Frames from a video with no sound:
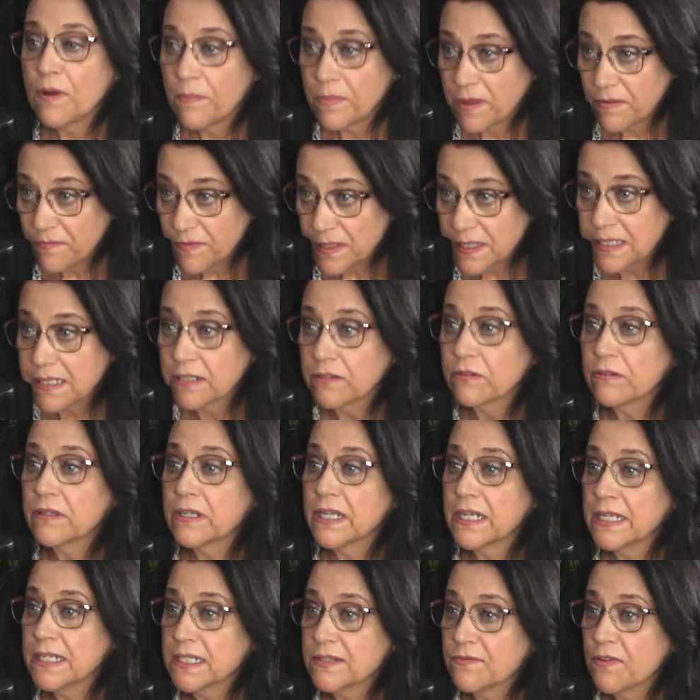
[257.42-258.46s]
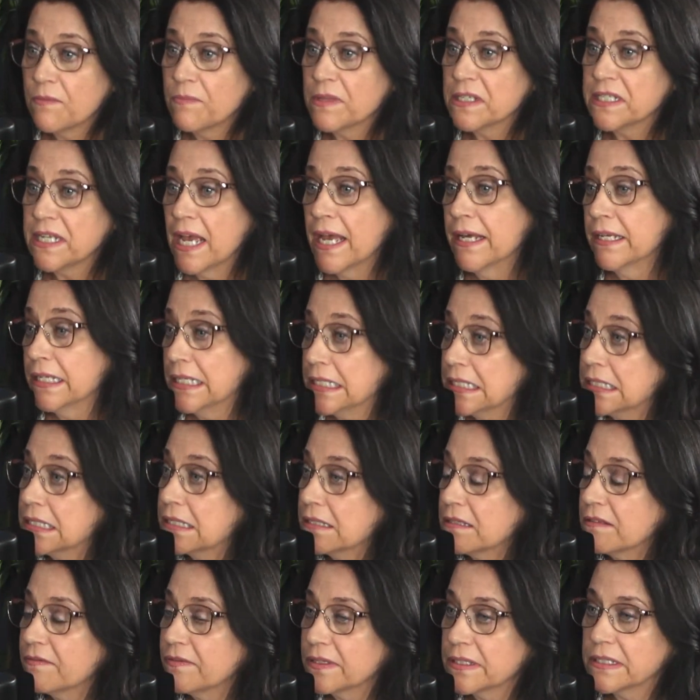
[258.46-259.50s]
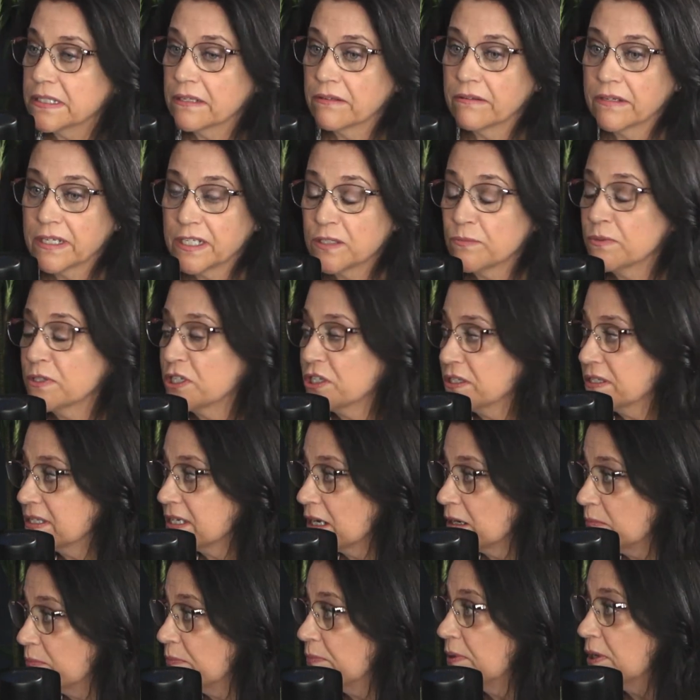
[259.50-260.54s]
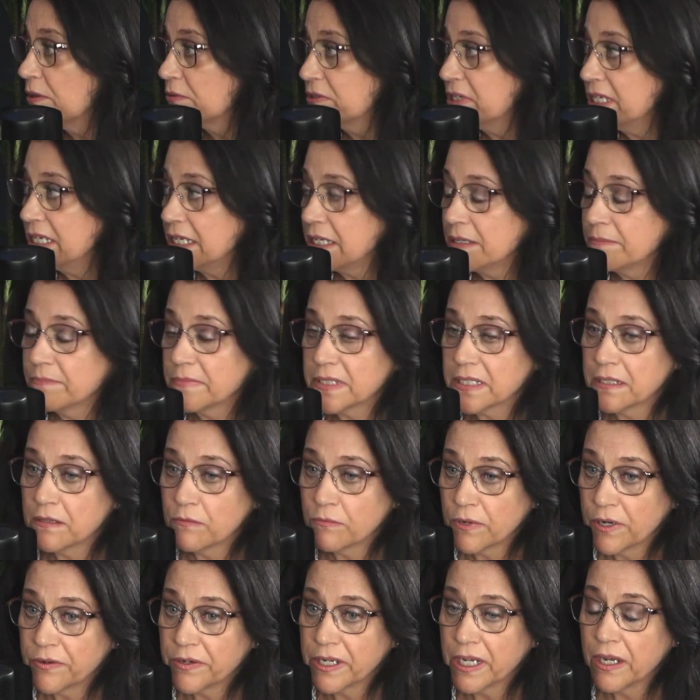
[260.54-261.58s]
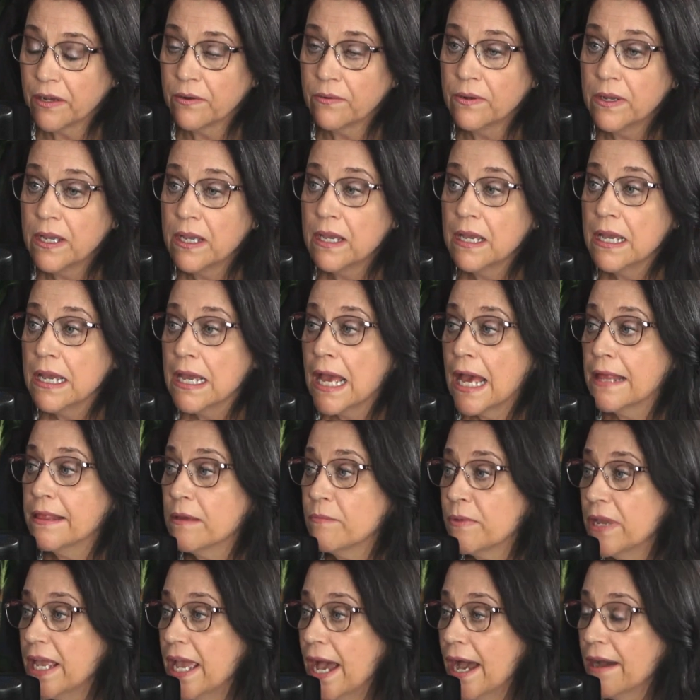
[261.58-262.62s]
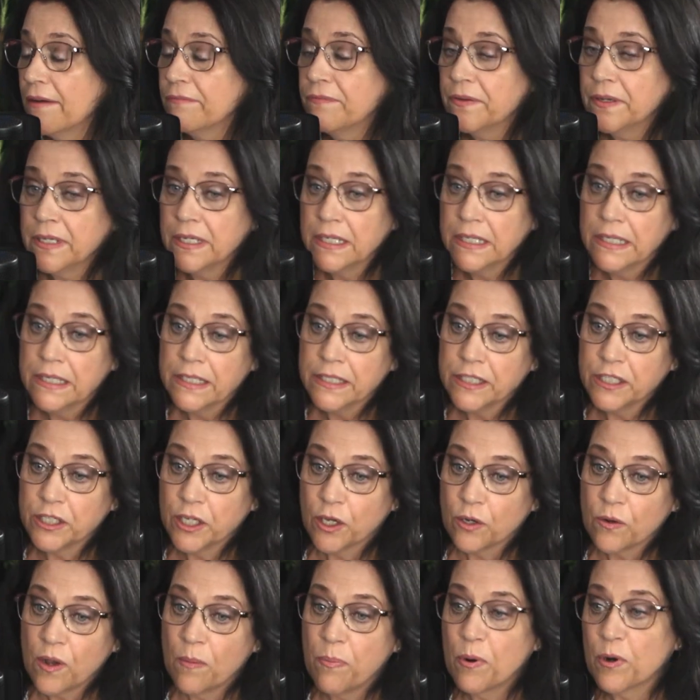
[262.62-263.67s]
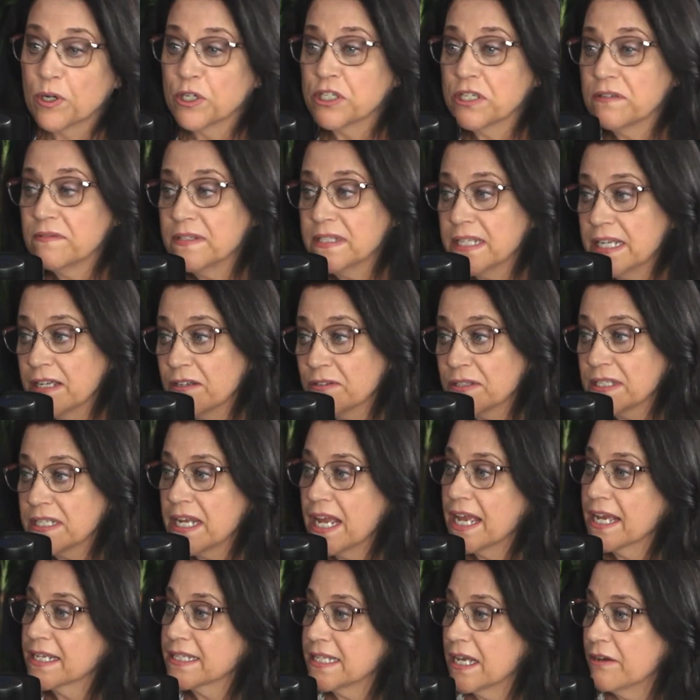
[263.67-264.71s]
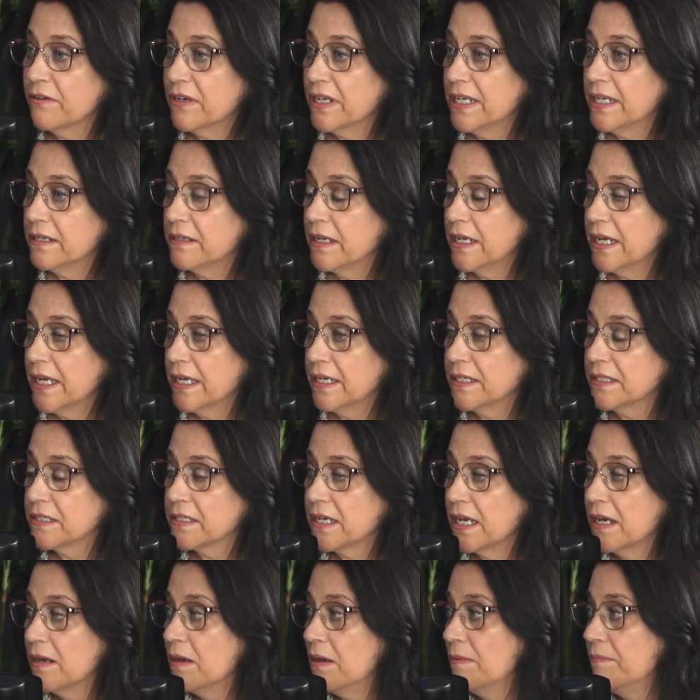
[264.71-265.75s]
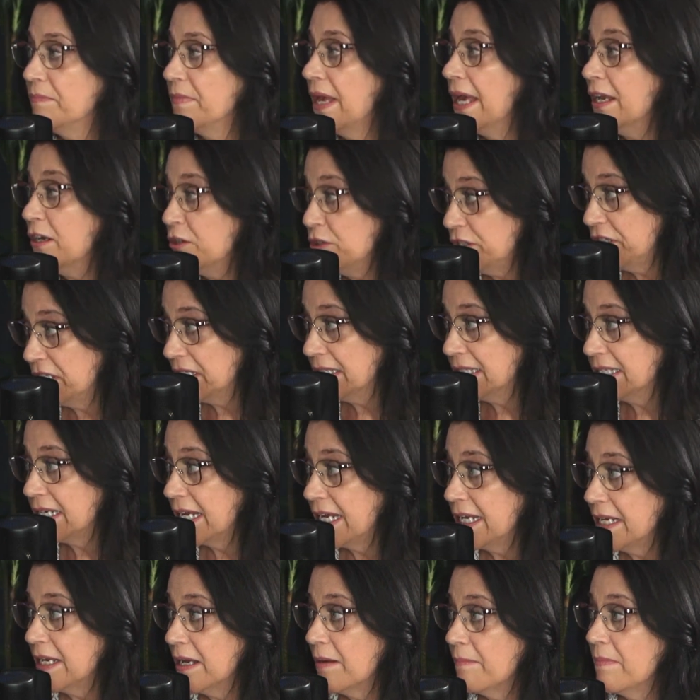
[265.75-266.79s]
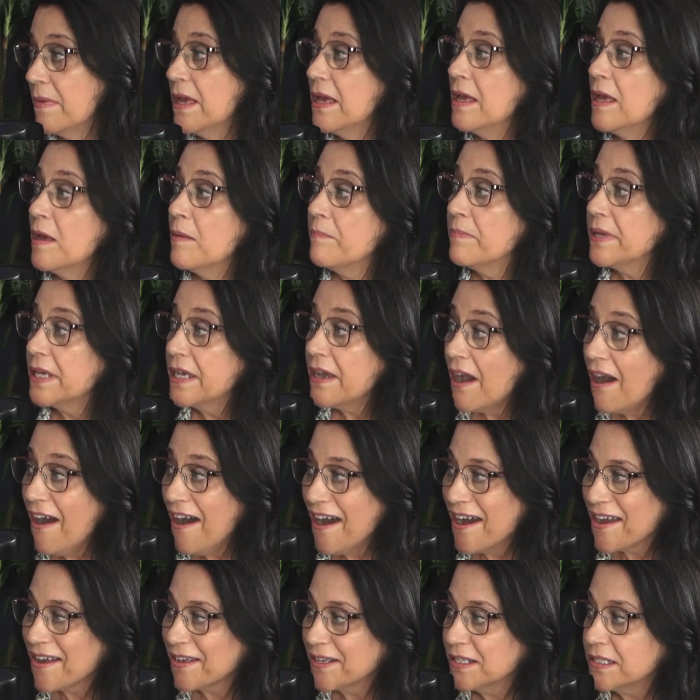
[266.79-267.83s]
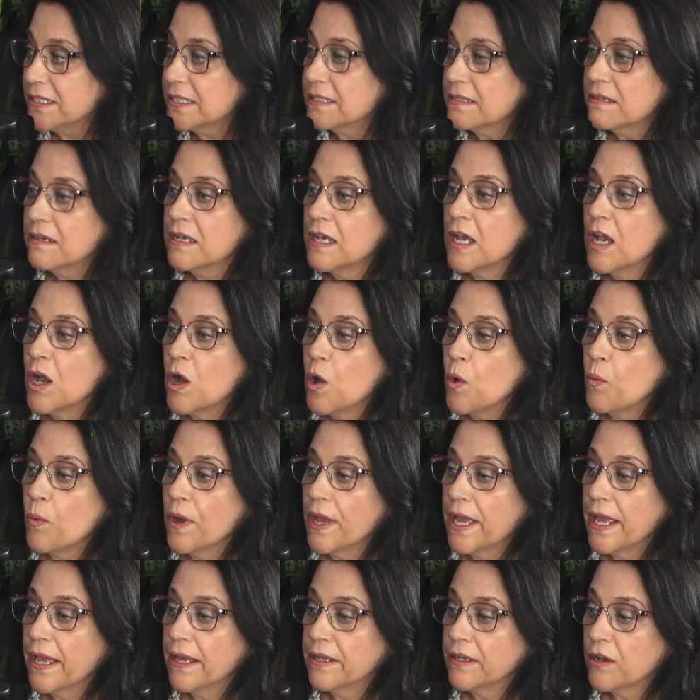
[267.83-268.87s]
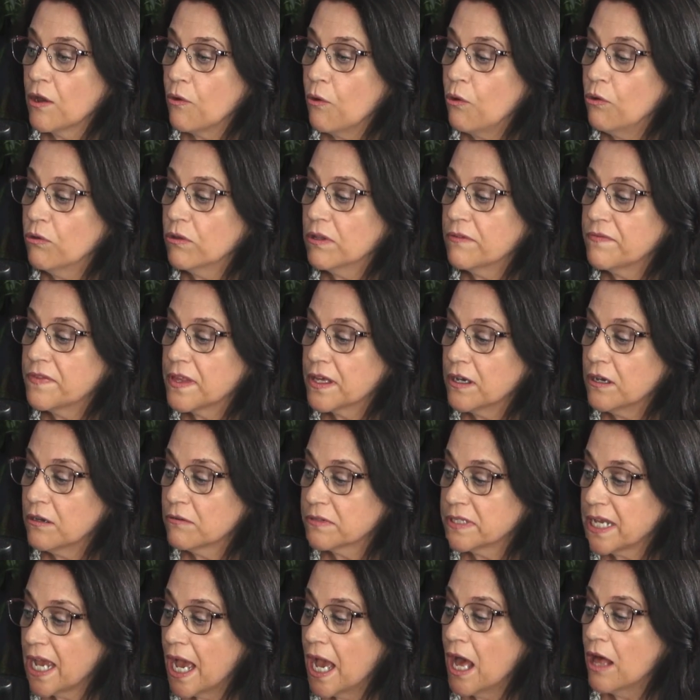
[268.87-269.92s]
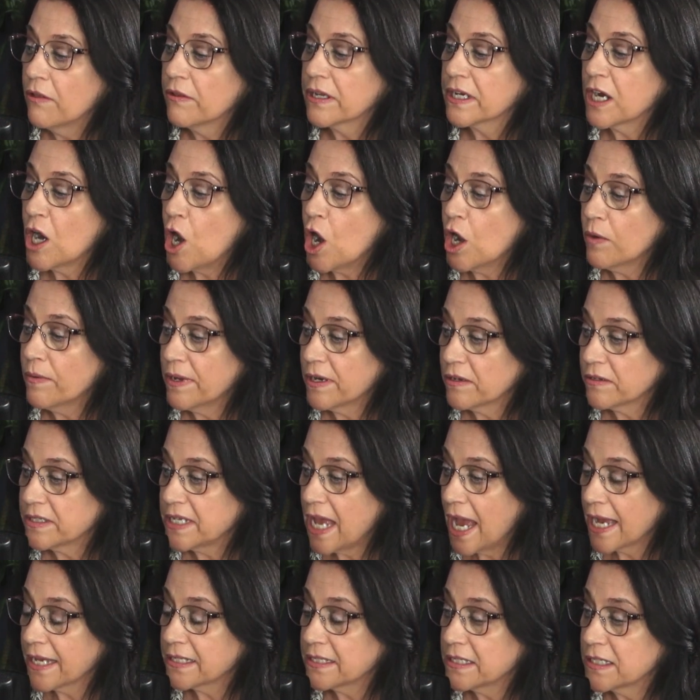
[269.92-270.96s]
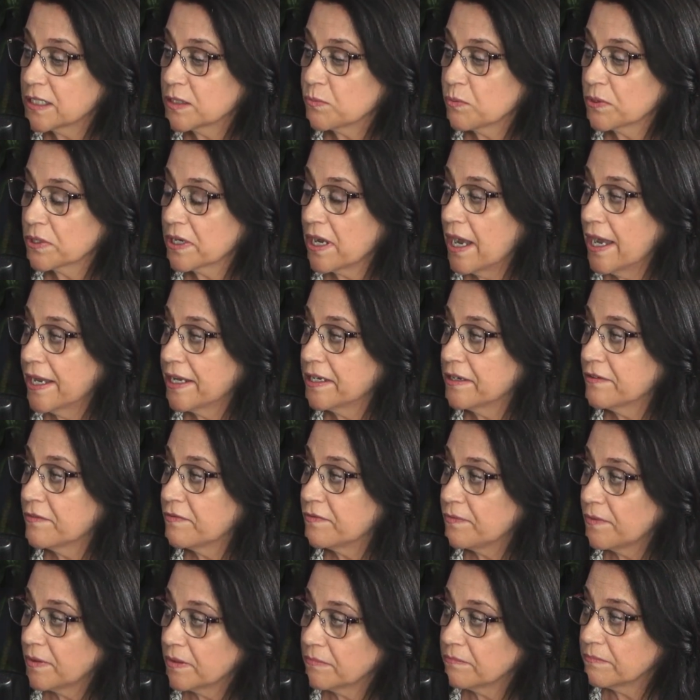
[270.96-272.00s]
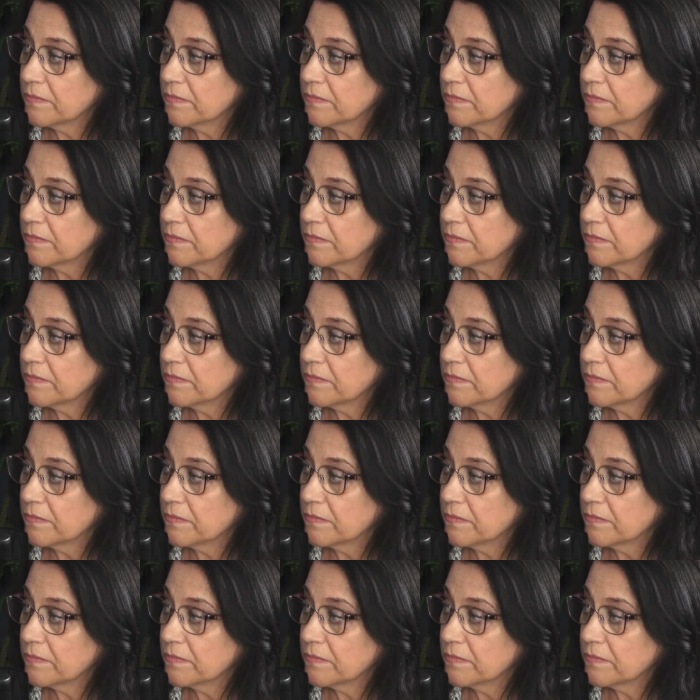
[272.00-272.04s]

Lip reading: from the facilities, from the tenants in the facilities, which is our pro teams and the rodeo. And then we have, a portion of sales tax out at Energy Stadium, because when all of the hotel and car rental taxes were kind of